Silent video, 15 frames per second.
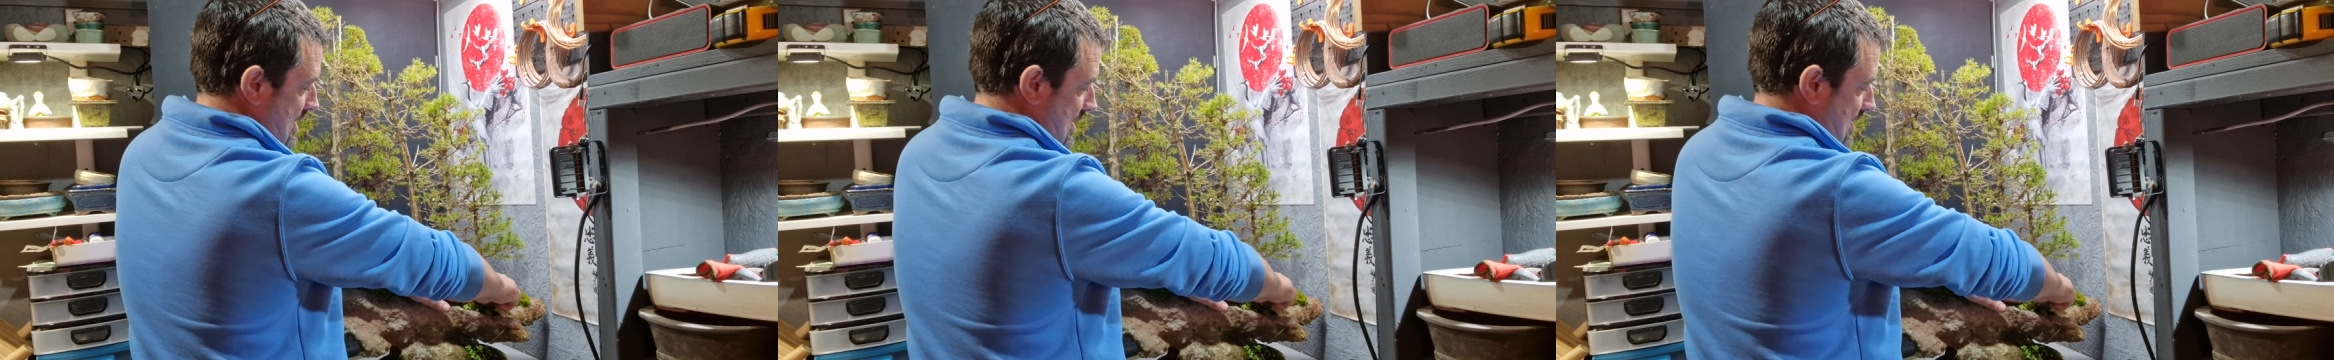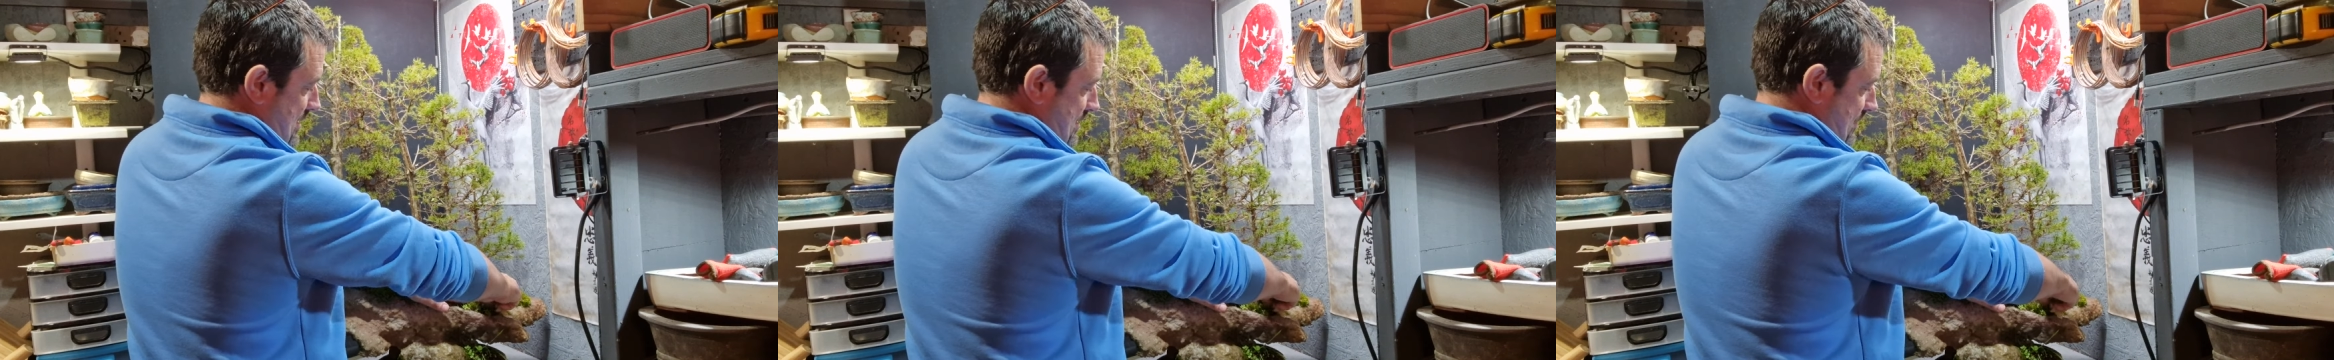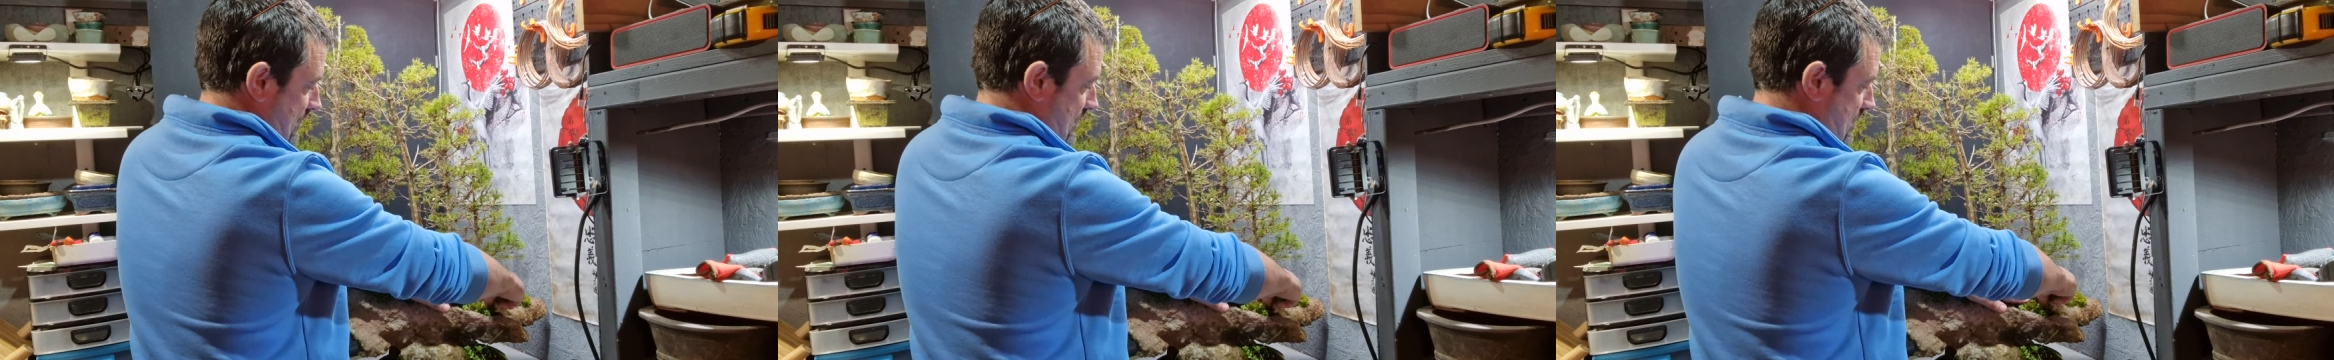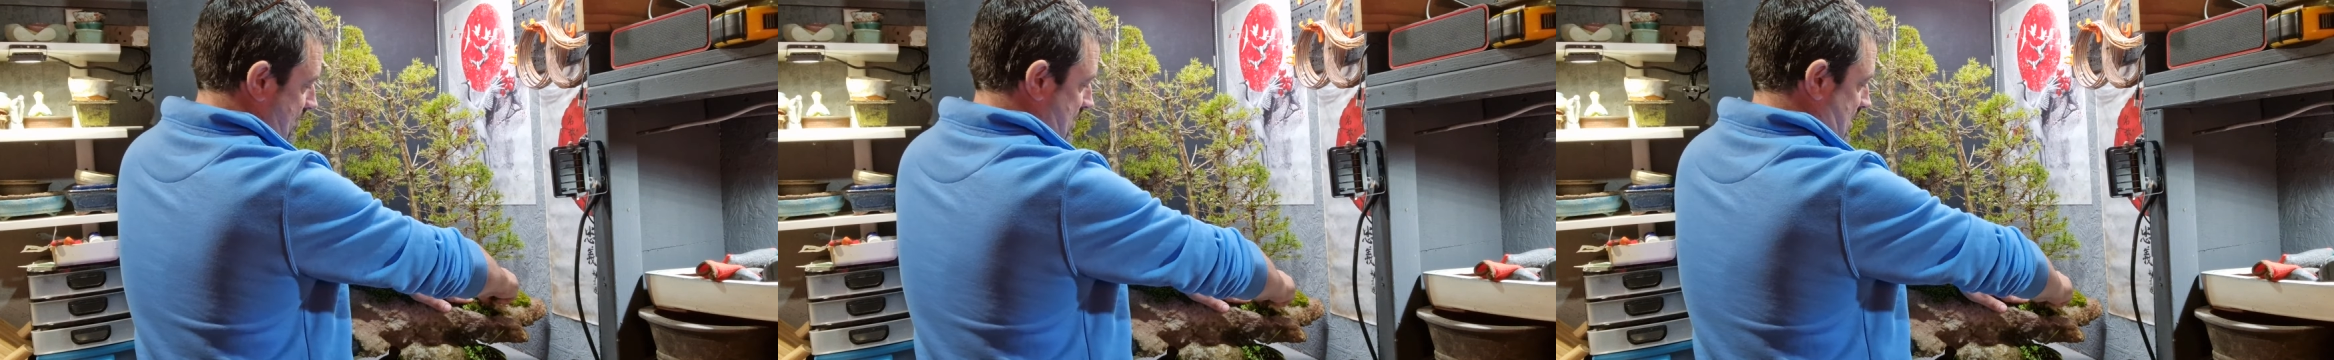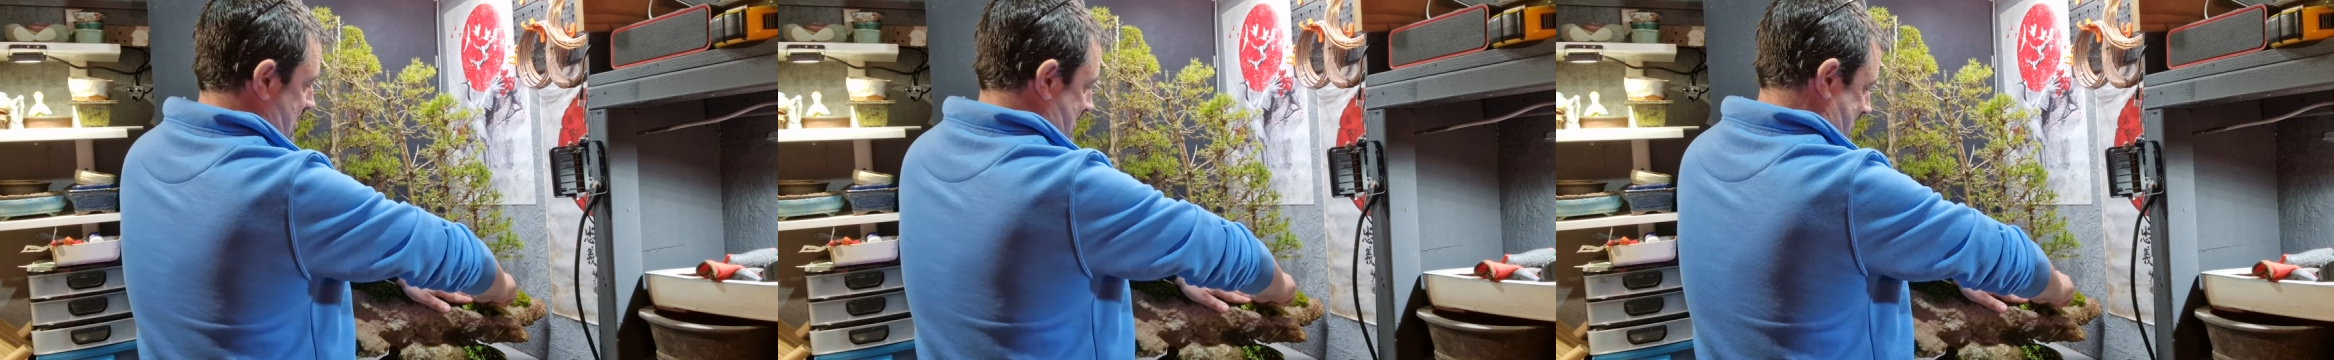layers of
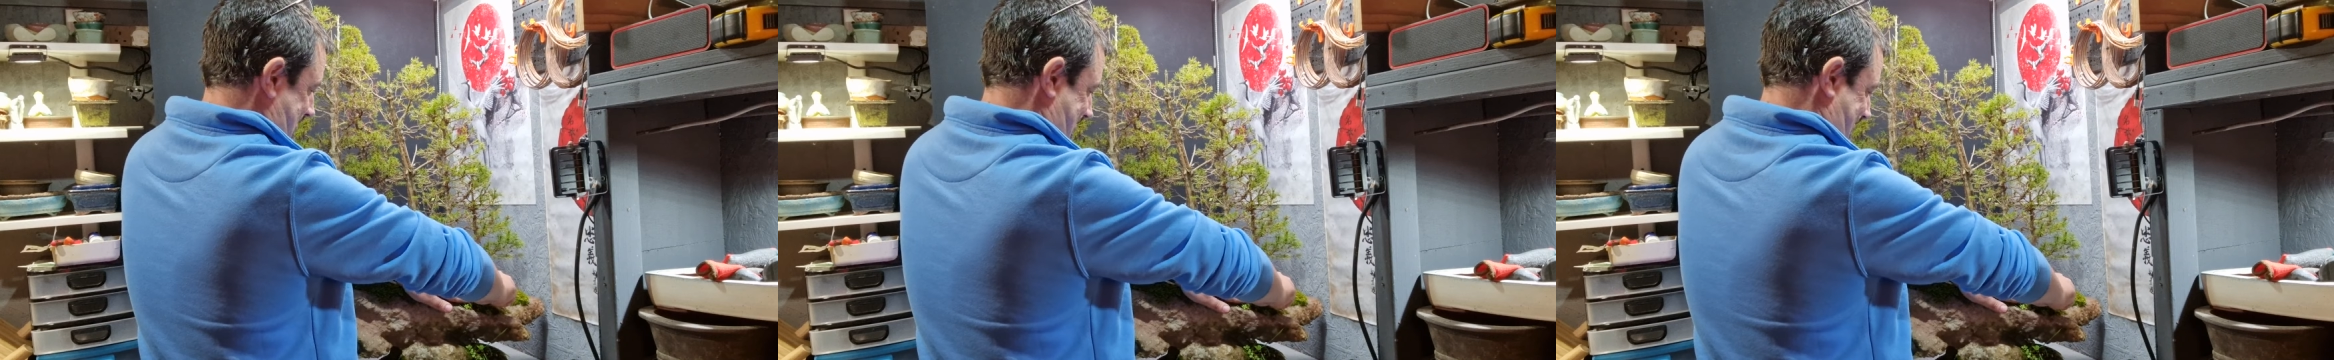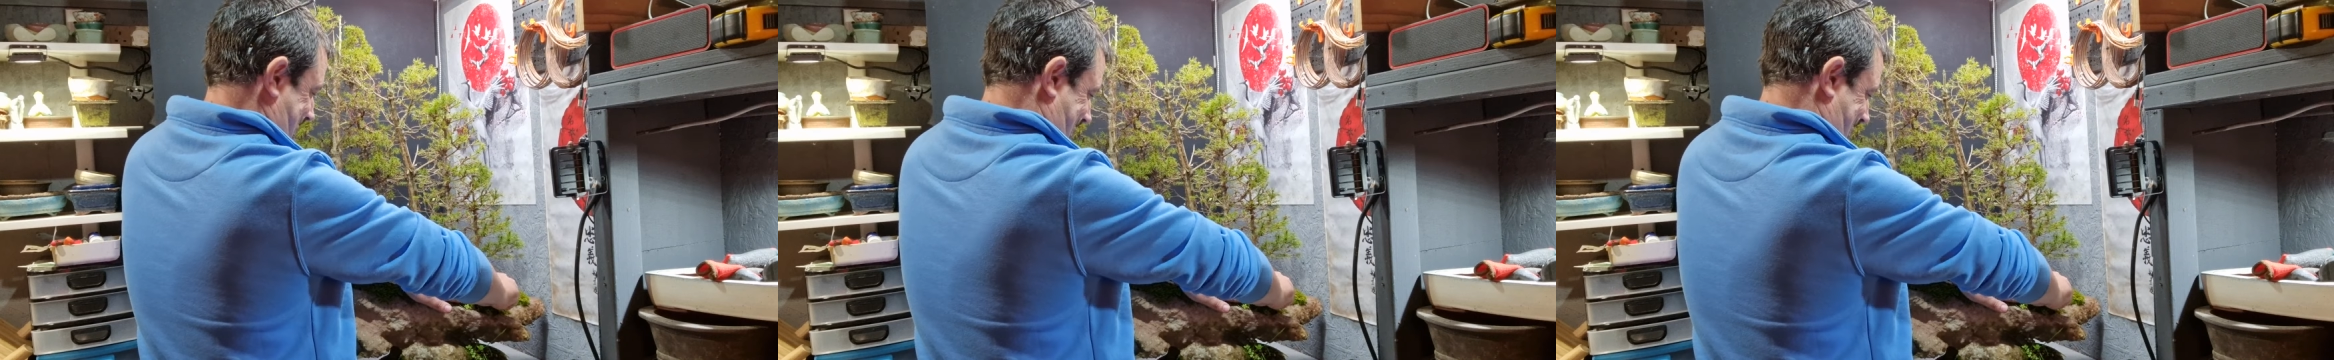cement